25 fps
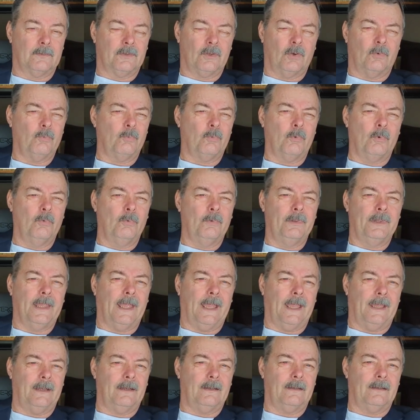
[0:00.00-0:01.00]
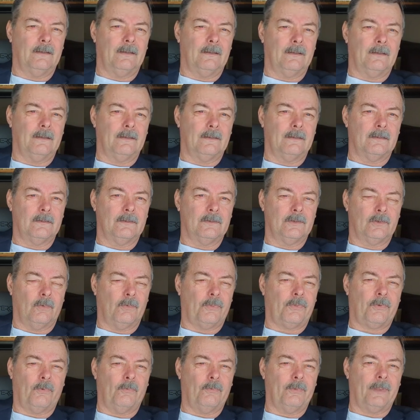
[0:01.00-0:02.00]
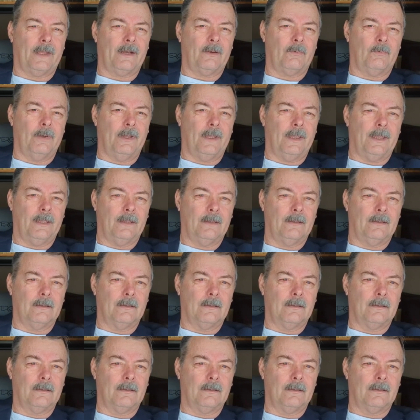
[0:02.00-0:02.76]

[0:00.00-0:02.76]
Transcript: Don't ruin that. Don't throw that away.